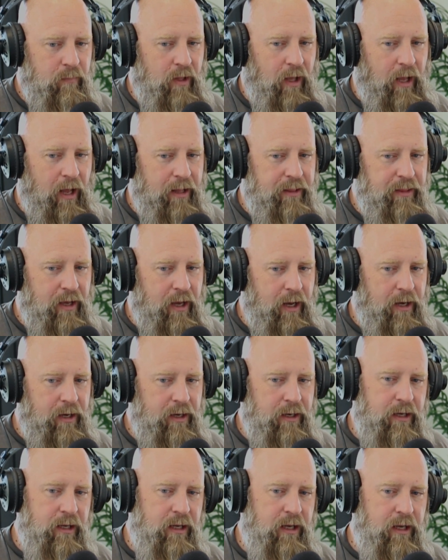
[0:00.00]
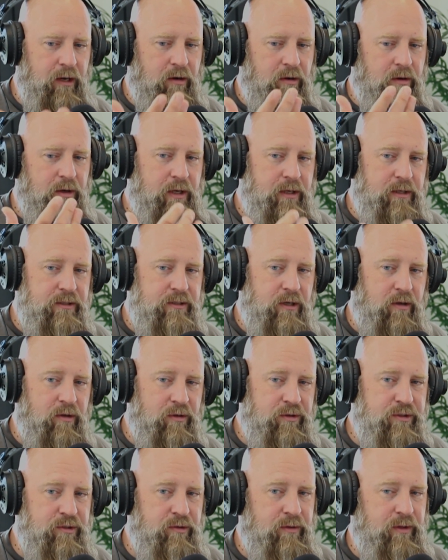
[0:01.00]
And then here is
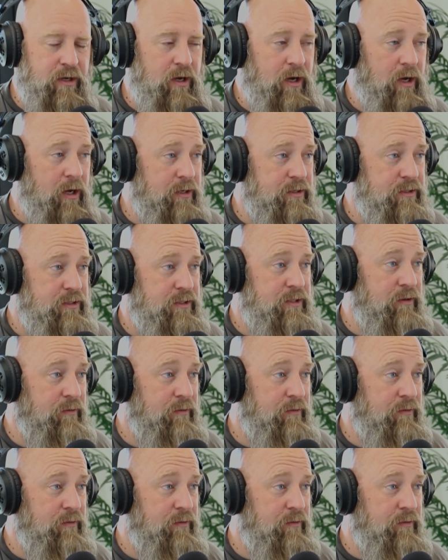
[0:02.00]
also the cost